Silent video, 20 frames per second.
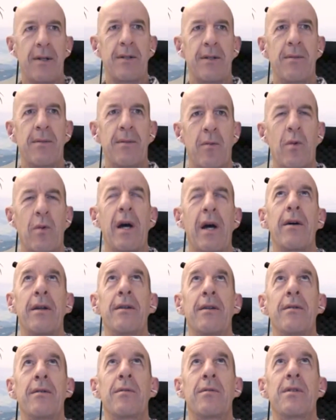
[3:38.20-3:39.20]
Wow. And
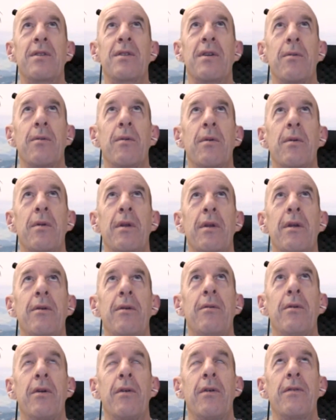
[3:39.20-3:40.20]
so you
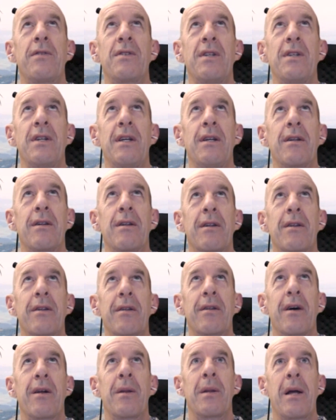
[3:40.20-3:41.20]
would have seen
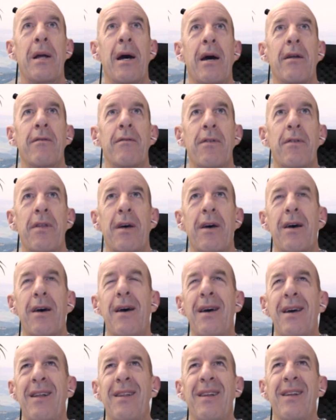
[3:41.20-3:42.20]
a lot of the,
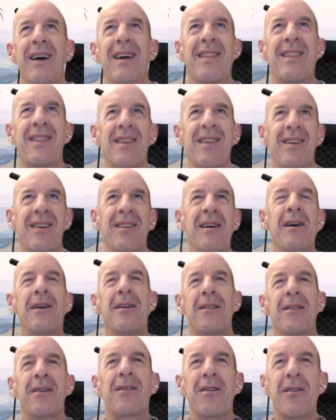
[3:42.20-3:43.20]
the,
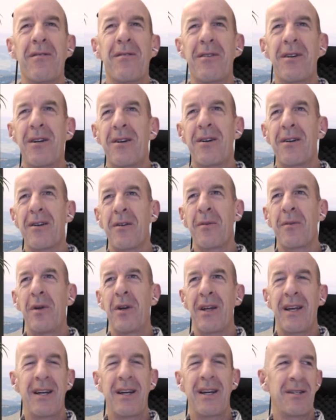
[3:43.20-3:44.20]
the COVID era
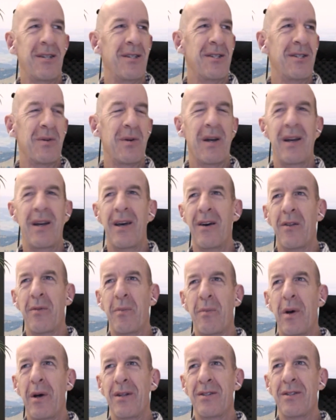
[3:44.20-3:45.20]
communications around health
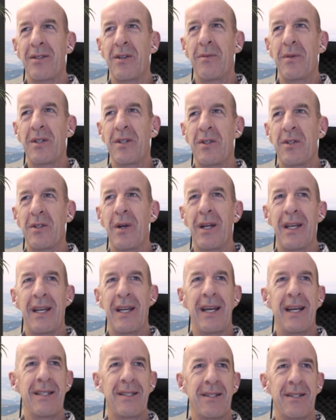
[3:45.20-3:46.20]
policy must have been a
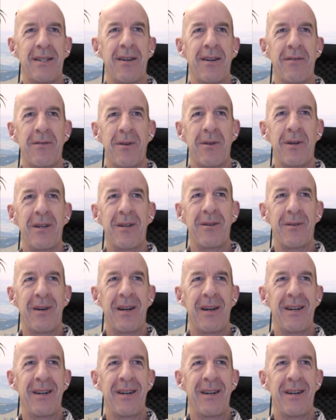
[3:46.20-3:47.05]
case study for you, right?